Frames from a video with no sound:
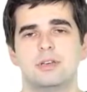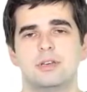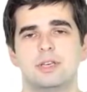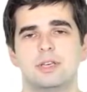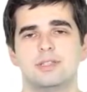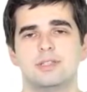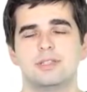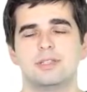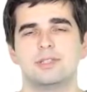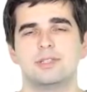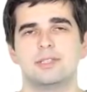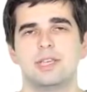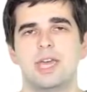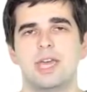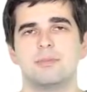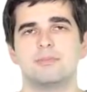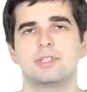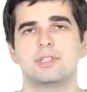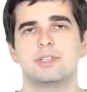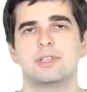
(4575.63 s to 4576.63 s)
is the
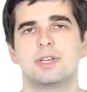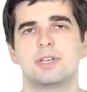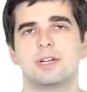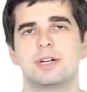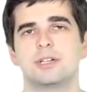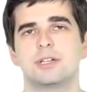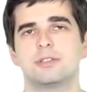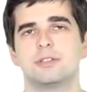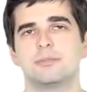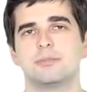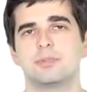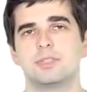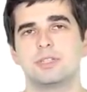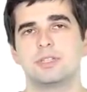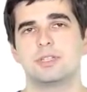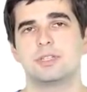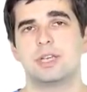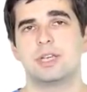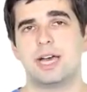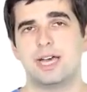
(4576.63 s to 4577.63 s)
same as the character in
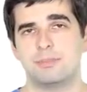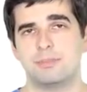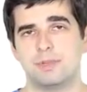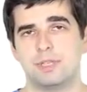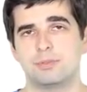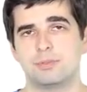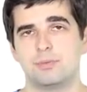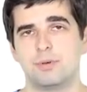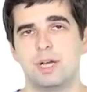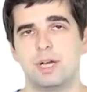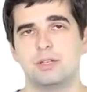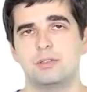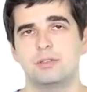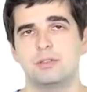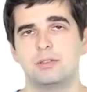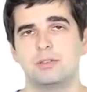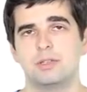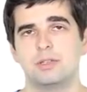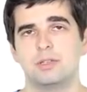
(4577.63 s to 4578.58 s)
position I plus 1,